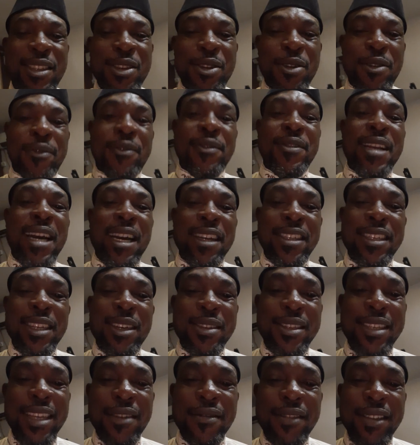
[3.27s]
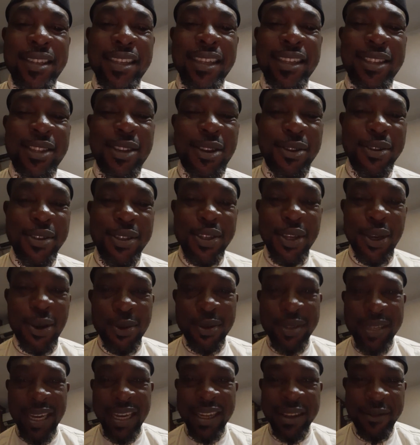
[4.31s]
your financial services
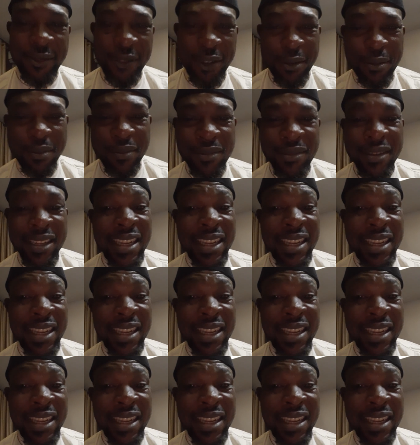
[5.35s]
consultant from